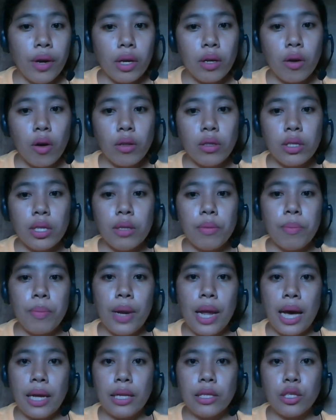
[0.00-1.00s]
a content
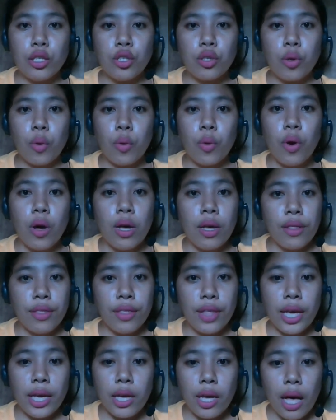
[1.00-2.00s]
plan, so
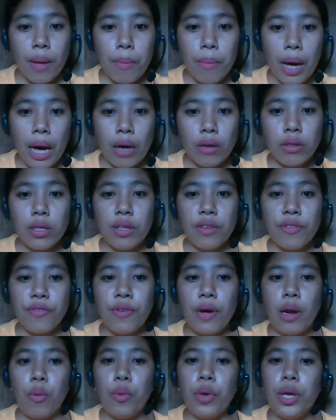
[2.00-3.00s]
think about the
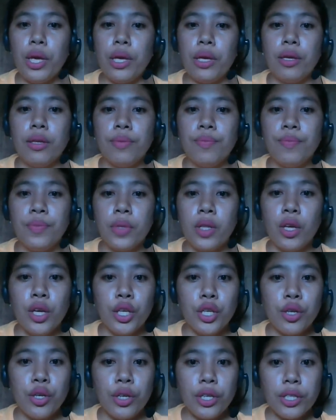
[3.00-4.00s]
following:
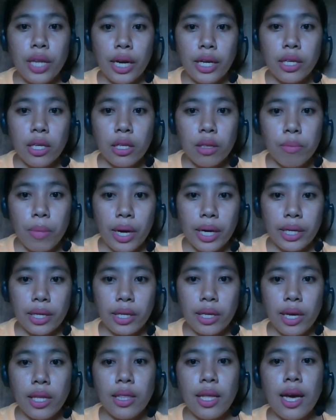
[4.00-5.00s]
your target
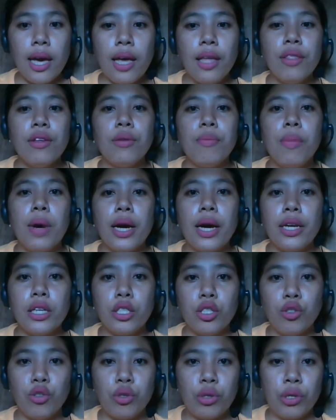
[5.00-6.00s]
market and their
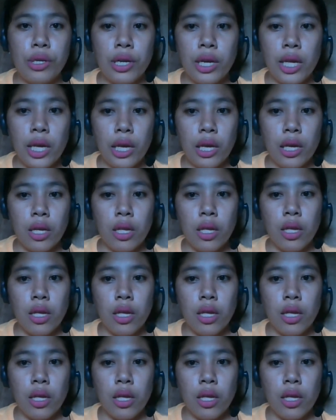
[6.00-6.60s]
buyer's journey.